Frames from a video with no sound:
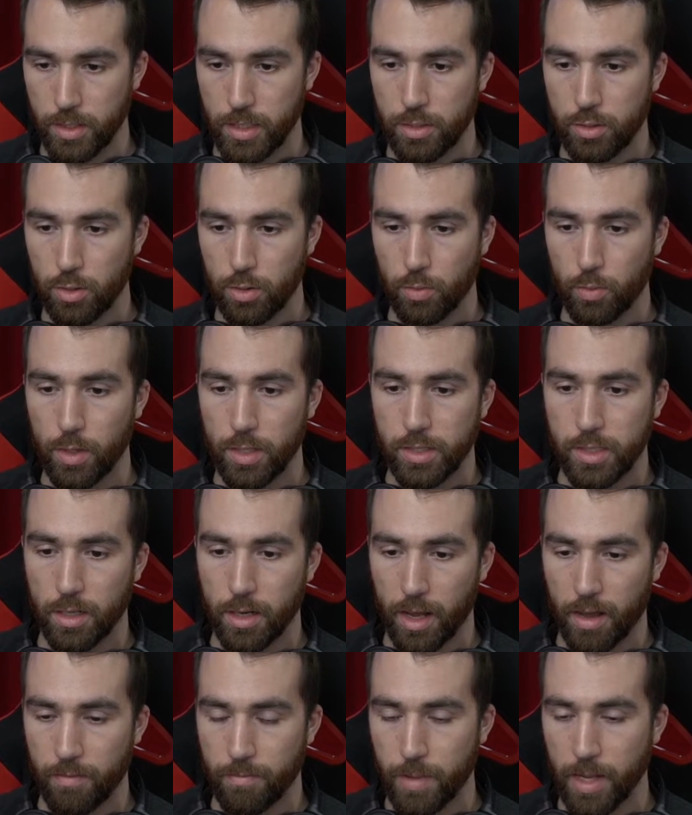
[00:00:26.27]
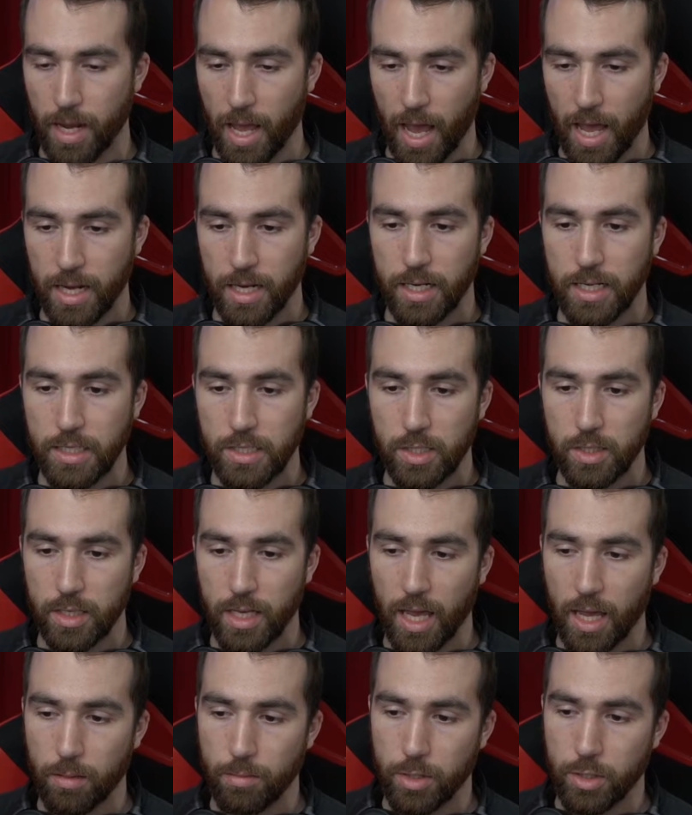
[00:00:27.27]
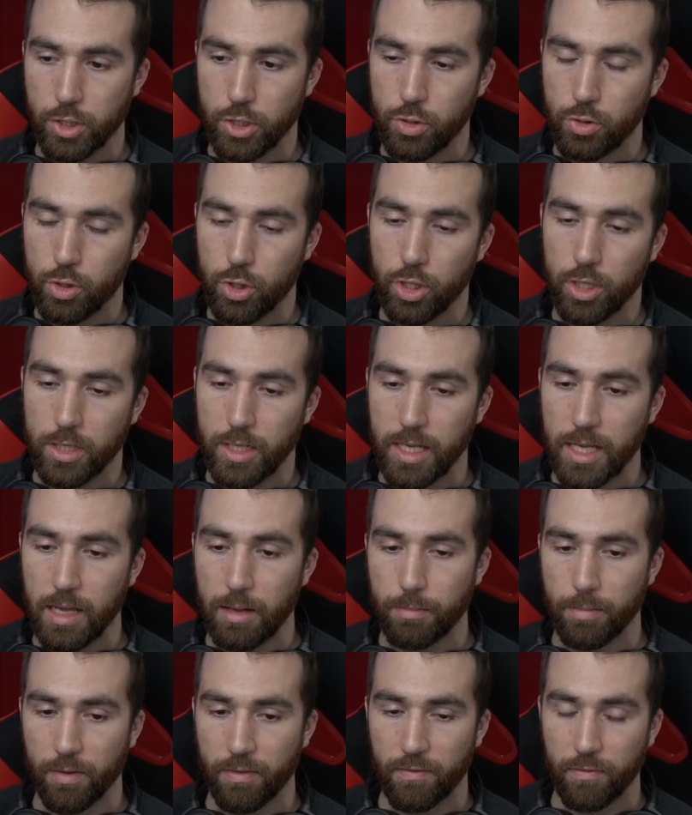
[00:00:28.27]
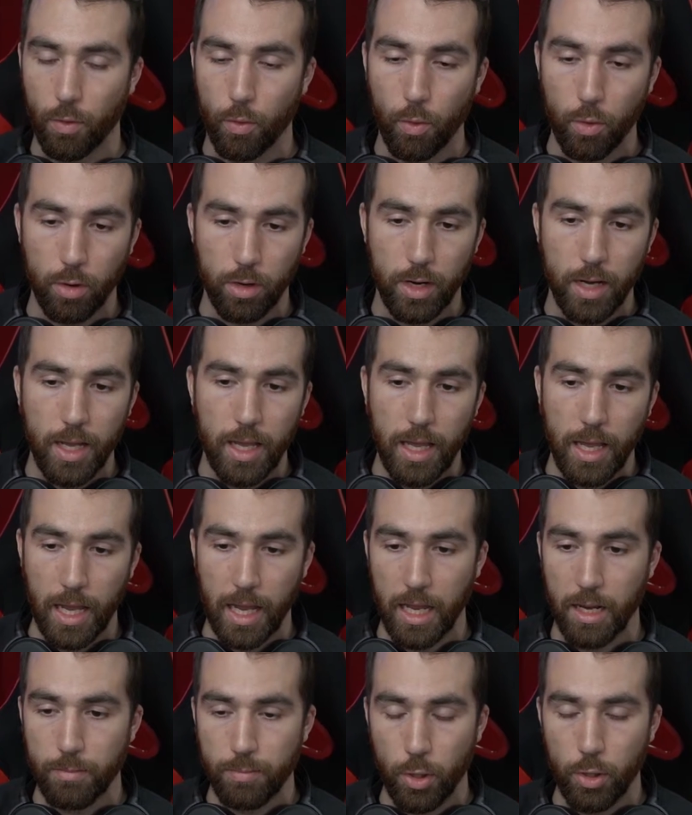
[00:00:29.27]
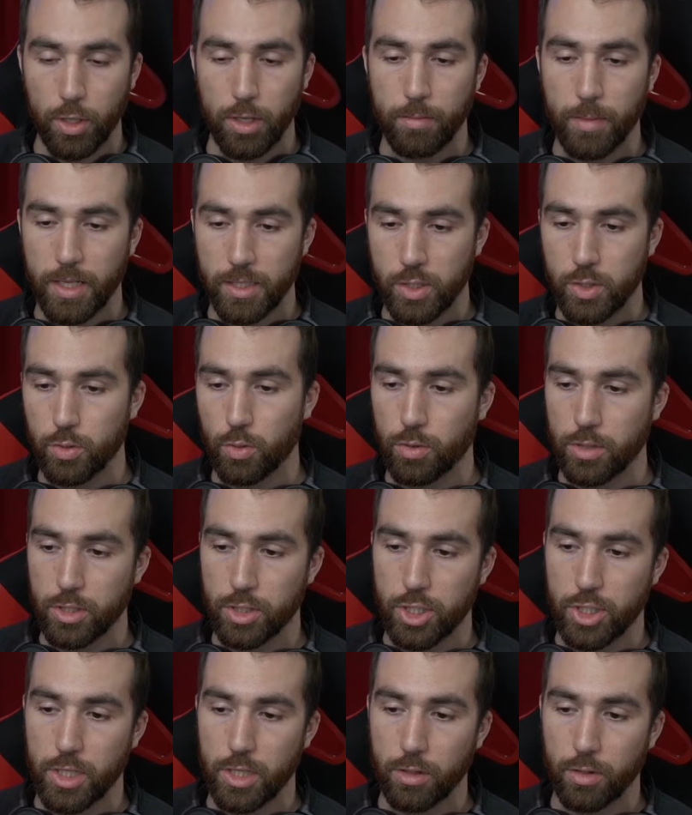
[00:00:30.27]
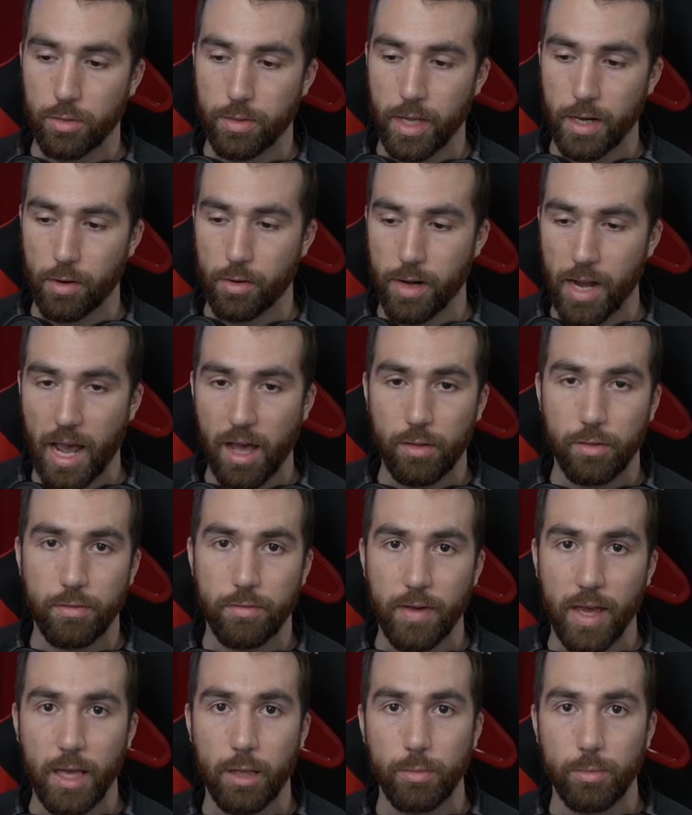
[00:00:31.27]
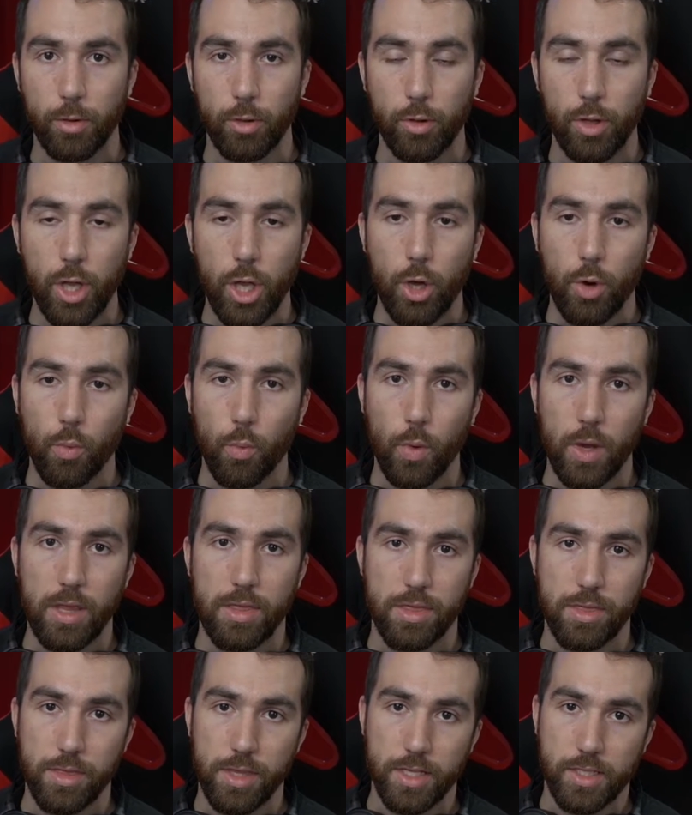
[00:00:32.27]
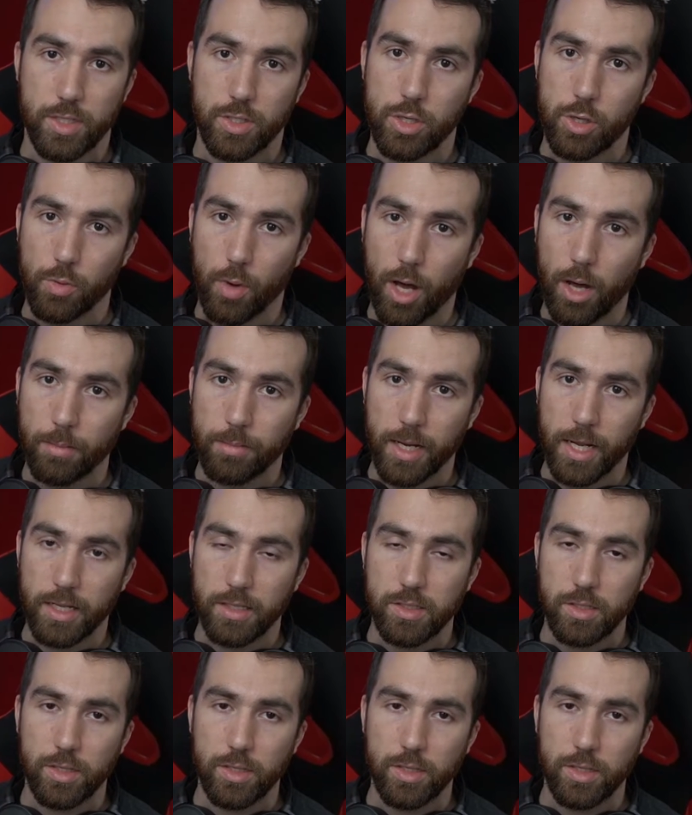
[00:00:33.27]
These are the ones that have been added into the game that you couldn't get before in Pokemon Sword and Shield that are now available with this new update.